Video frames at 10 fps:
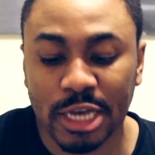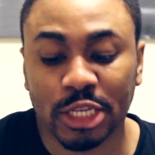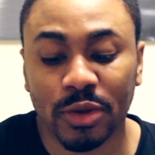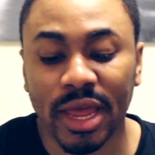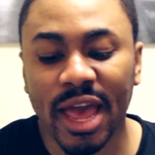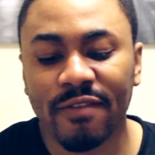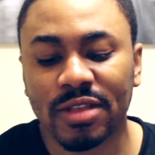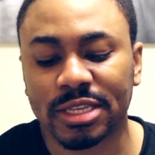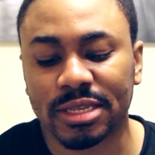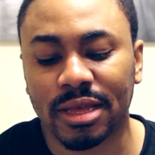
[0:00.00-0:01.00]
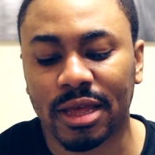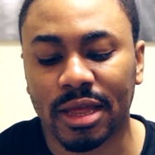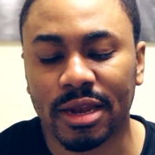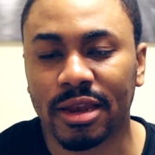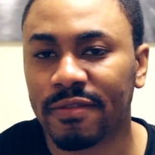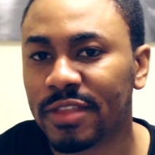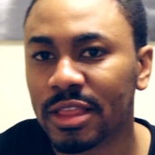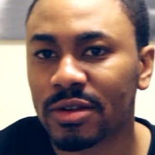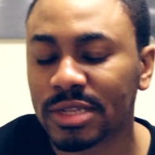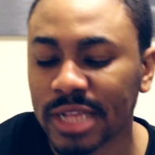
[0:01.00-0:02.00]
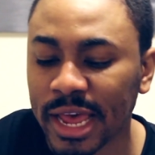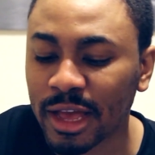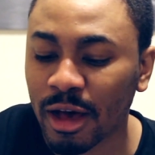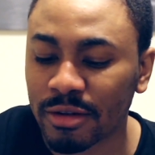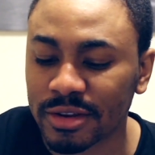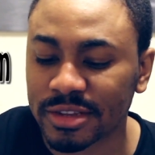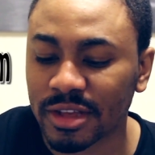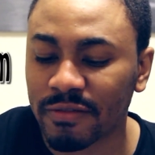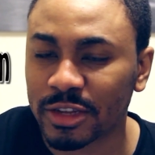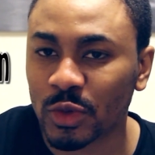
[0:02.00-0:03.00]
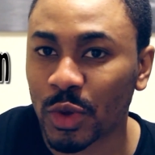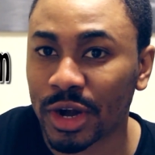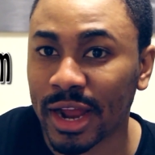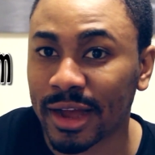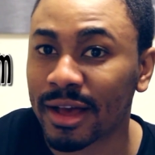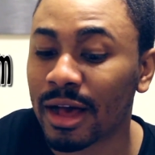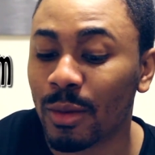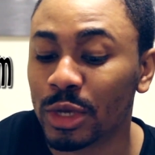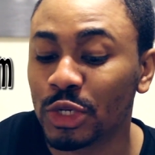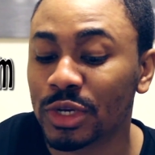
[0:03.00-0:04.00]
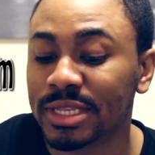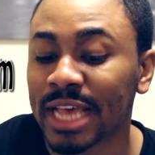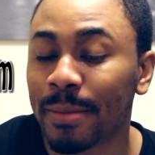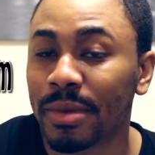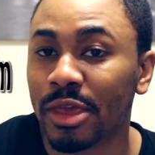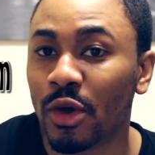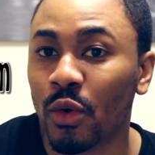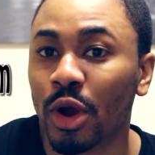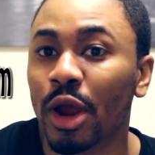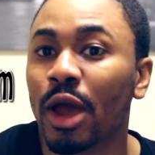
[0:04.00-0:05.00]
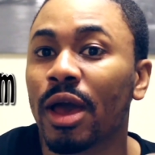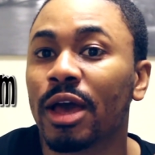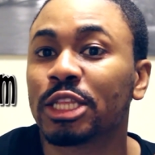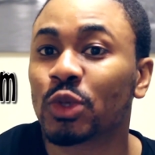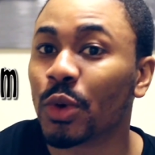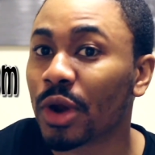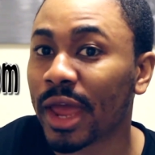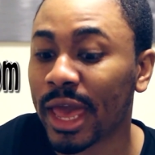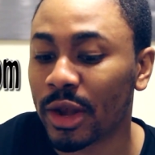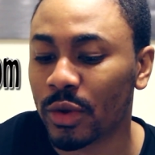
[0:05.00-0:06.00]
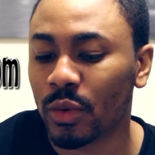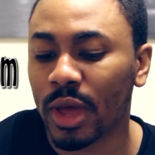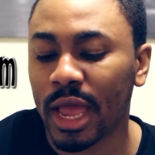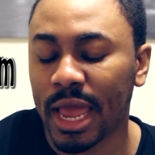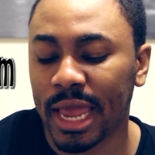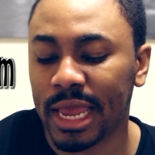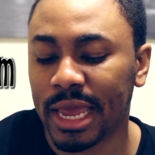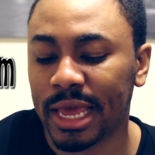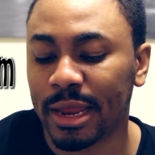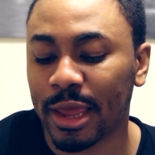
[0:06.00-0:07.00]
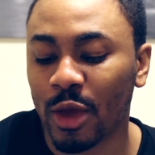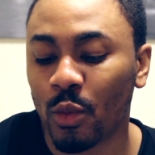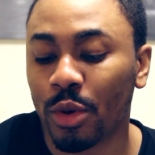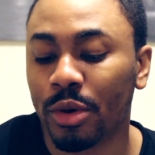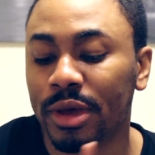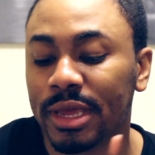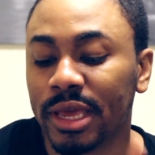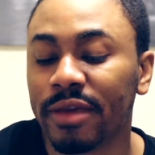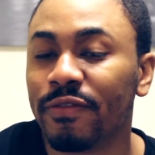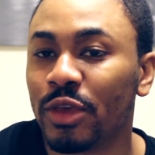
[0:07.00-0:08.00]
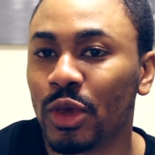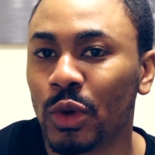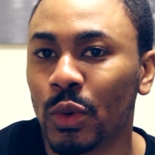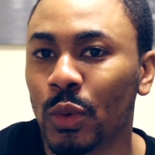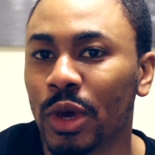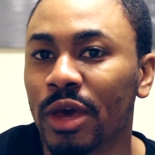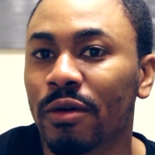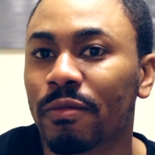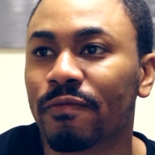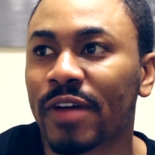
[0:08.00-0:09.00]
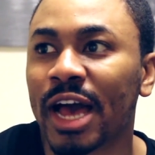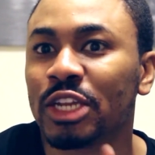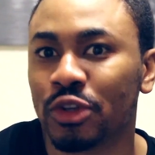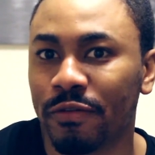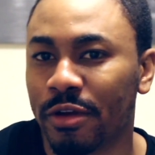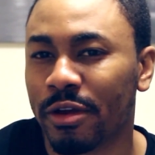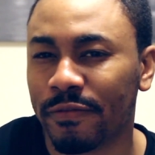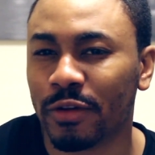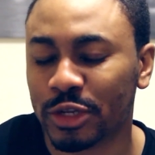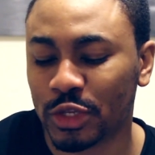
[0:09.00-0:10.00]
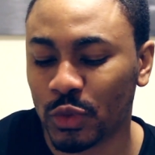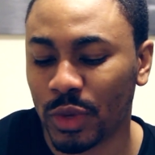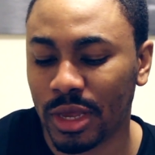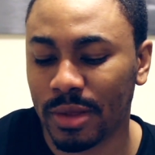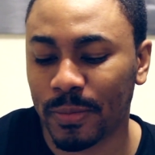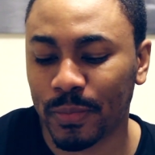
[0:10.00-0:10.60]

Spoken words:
So they have this nifty little site called discovertwitter.com, which you can type in your Twitter handle and it'll find your very first tweet.